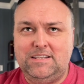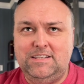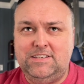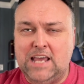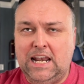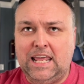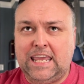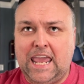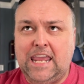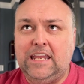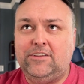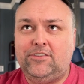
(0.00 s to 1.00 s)

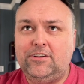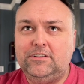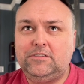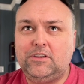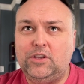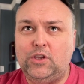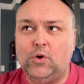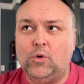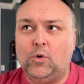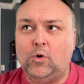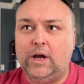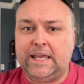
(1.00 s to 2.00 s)
delegate
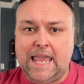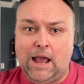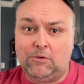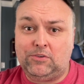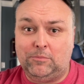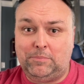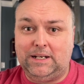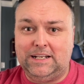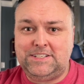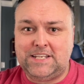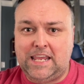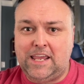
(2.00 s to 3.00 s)
your
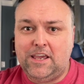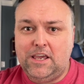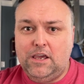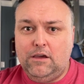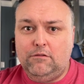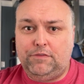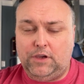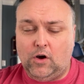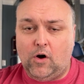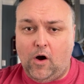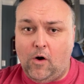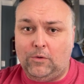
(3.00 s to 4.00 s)
accountability for
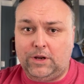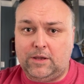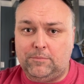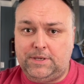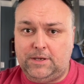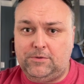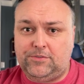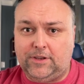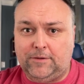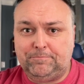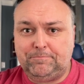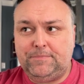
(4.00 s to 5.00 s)
your own
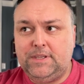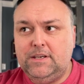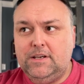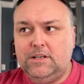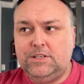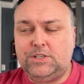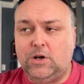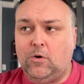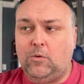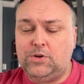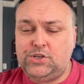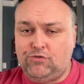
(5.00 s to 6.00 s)
computer.
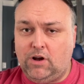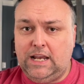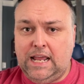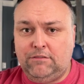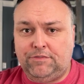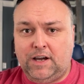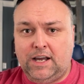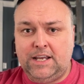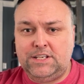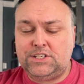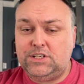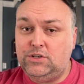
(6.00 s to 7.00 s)
So strongly
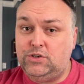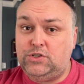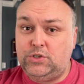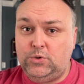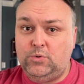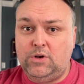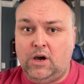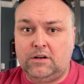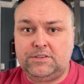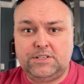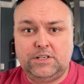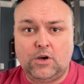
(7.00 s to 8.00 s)
advise, do
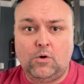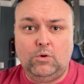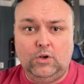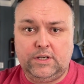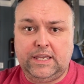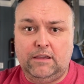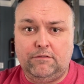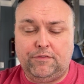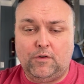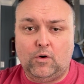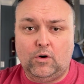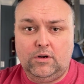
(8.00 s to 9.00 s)
not go looking
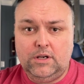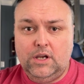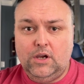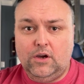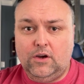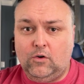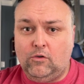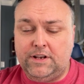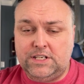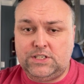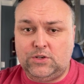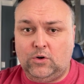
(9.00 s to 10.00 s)
for or
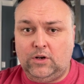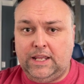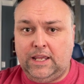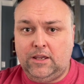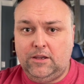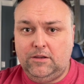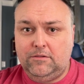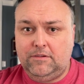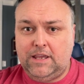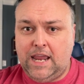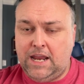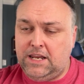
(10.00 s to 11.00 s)
installing
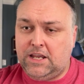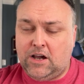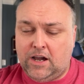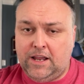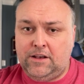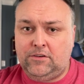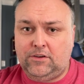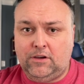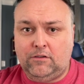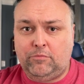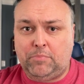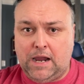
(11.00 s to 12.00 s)
any kind
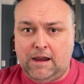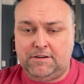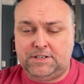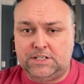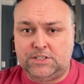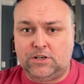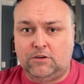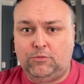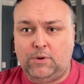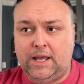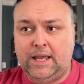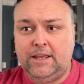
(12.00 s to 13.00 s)
of pirated
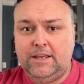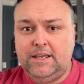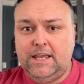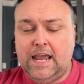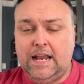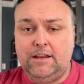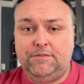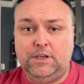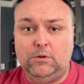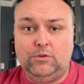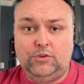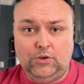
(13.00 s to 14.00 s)
software, and if
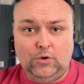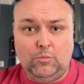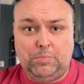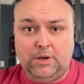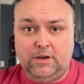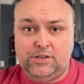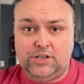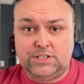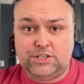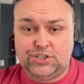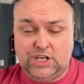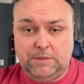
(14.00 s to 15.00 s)
you do
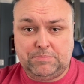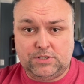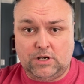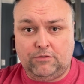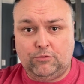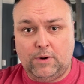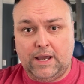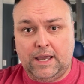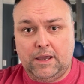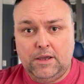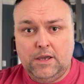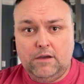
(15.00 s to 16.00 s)
purchase cheap
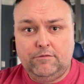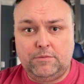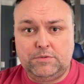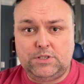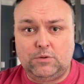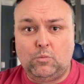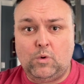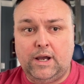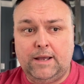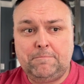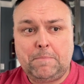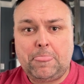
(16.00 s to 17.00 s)
software from
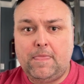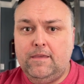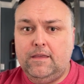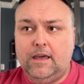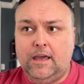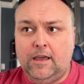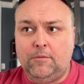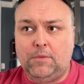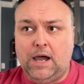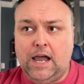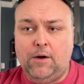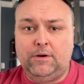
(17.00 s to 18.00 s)
somewhere,
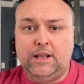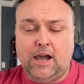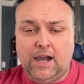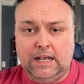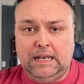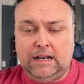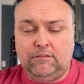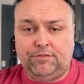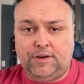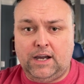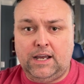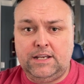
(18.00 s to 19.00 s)
I would highly
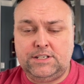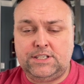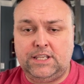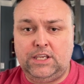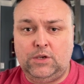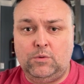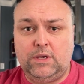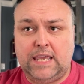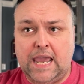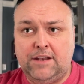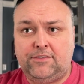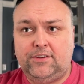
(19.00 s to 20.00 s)
advise that you
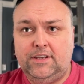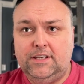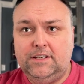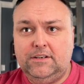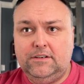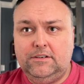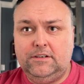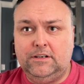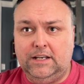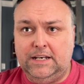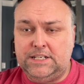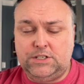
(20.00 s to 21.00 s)
at
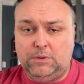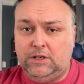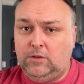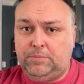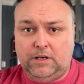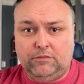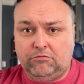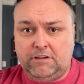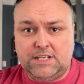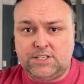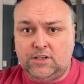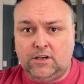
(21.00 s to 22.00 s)
least do a little bit of
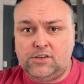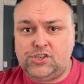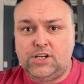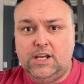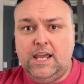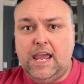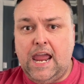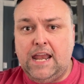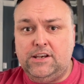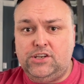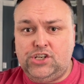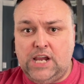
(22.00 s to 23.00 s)
research
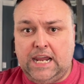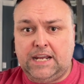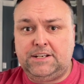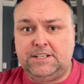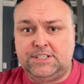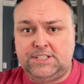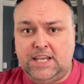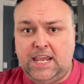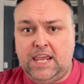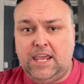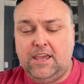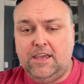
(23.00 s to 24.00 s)
and check to
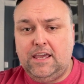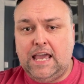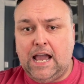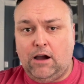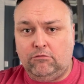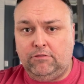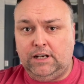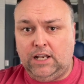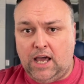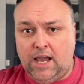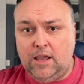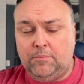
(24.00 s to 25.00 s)
see how
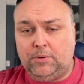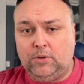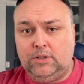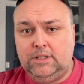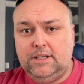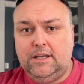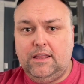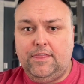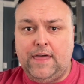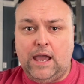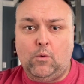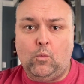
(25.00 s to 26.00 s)
reliable that